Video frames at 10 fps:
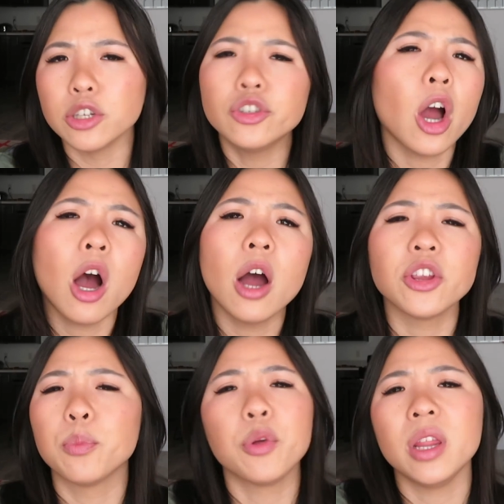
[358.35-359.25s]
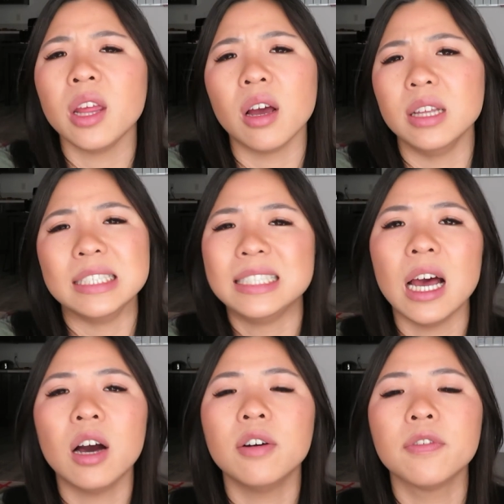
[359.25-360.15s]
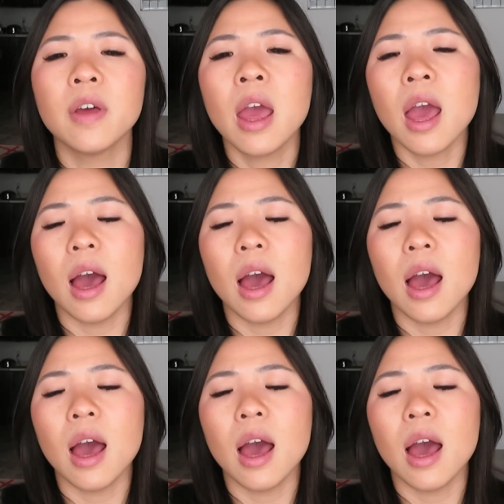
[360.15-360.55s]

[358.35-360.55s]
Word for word: your jaw and your breathing itself